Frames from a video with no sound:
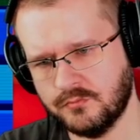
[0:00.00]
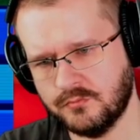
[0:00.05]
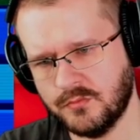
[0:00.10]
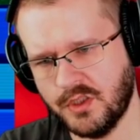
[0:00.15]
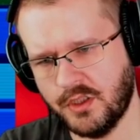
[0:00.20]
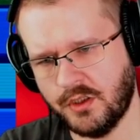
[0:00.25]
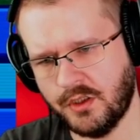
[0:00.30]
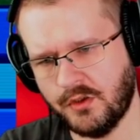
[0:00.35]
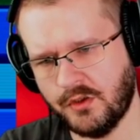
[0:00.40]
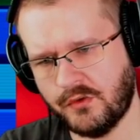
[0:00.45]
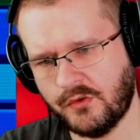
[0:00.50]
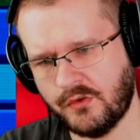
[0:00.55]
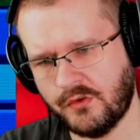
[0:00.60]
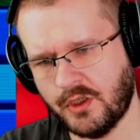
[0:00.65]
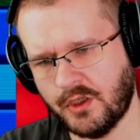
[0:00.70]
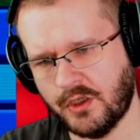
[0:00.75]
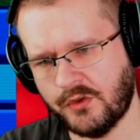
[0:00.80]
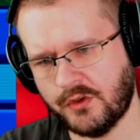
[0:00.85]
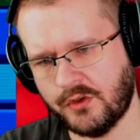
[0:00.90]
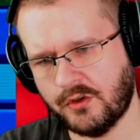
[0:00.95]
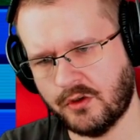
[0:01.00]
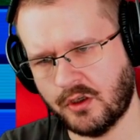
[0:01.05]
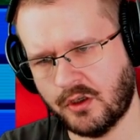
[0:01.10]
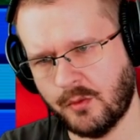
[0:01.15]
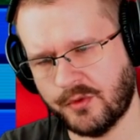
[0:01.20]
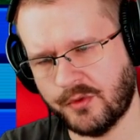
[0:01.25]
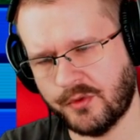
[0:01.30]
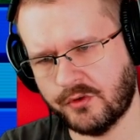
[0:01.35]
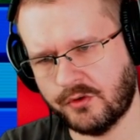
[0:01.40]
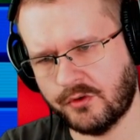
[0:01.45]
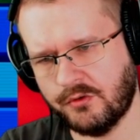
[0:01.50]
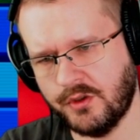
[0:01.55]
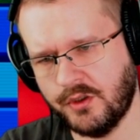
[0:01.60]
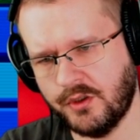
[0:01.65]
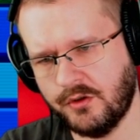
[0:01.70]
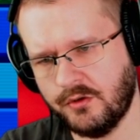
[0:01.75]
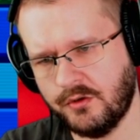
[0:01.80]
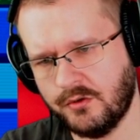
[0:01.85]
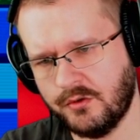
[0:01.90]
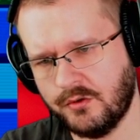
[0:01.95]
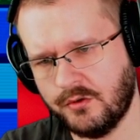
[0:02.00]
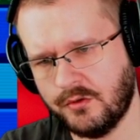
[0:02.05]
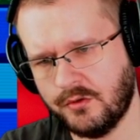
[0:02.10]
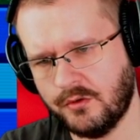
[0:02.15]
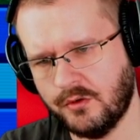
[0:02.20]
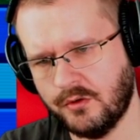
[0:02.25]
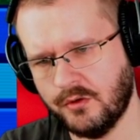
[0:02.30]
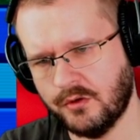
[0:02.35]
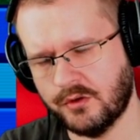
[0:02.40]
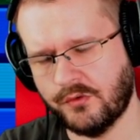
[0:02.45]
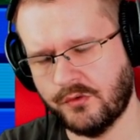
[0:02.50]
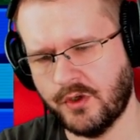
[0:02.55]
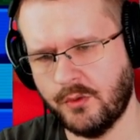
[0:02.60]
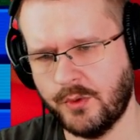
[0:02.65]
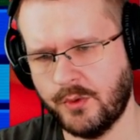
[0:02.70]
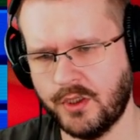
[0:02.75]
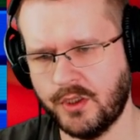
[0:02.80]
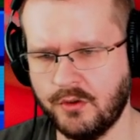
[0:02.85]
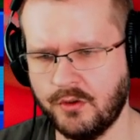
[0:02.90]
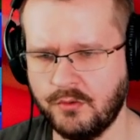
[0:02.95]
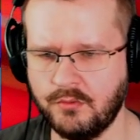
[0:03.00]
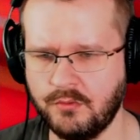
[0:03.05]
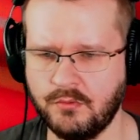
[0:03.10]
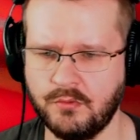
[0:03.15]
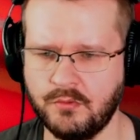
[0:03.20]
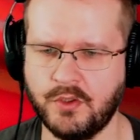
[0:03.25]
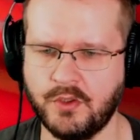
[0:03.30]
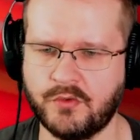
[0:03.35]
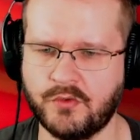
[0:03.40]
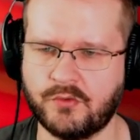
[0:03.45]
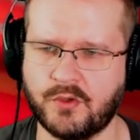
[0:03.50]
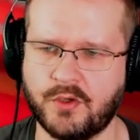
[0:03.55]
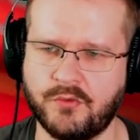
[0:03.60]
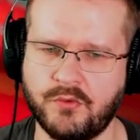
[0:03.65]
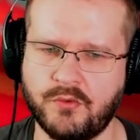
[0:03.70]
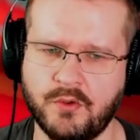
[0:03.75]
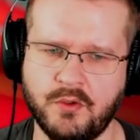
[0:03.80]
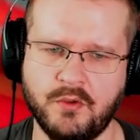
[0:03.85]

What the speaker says: It is, and is it gonna give us on the green? On the fairway now? It's rough.